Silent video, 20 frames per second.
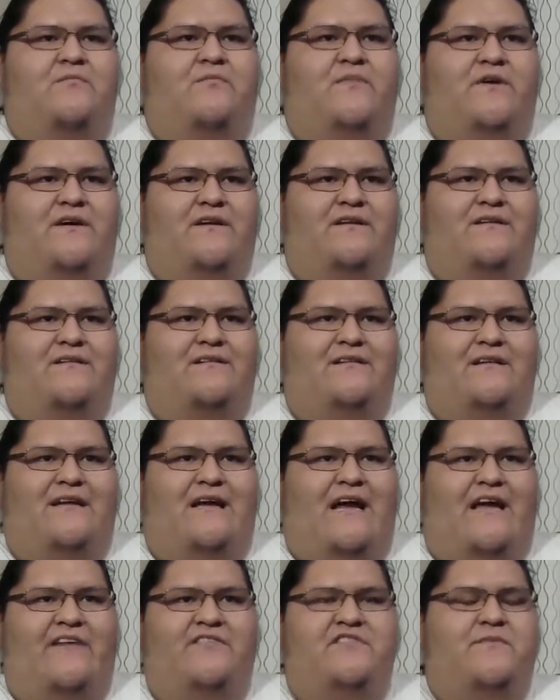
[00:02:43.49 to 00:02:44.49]
But
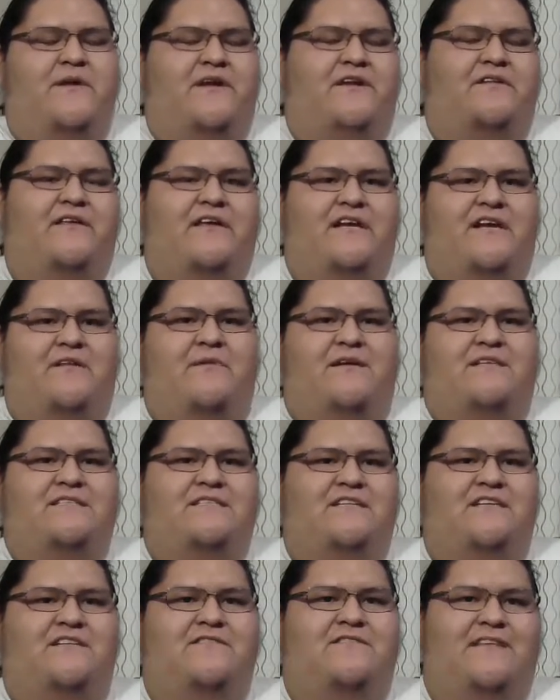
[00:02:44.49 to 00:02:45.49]
I've speculated
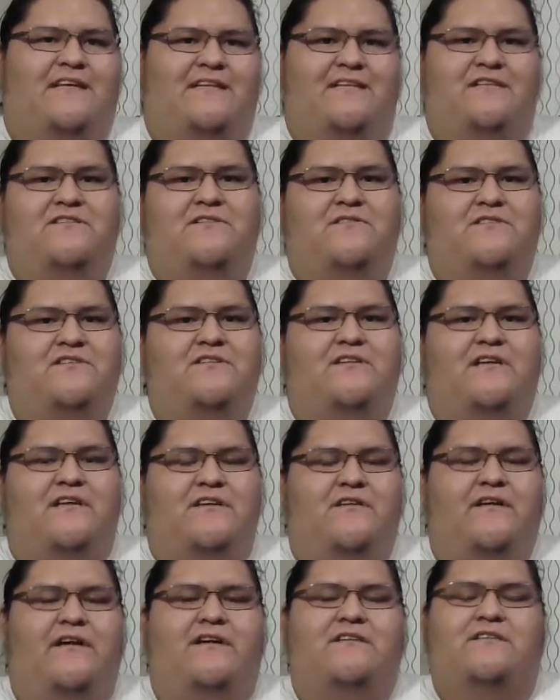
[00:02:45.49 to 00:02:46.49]
myself that the solution
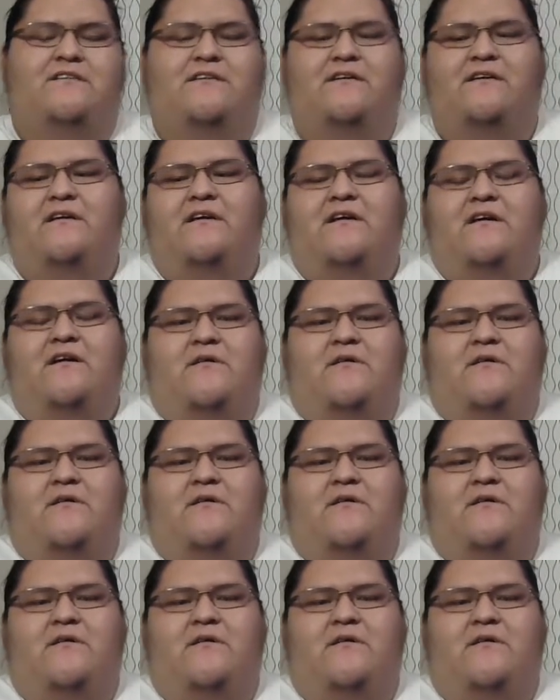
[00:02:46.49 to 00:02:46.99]
that you guys are